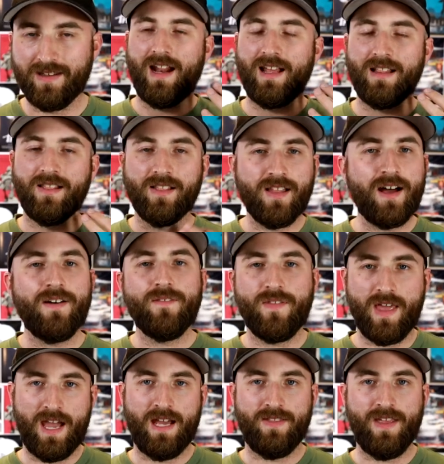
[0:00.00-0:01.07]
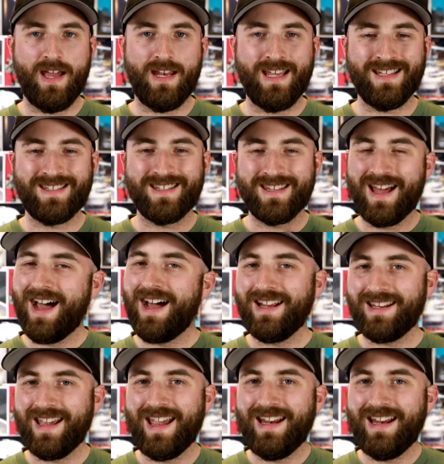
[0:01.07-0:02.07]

And I love that, that it's not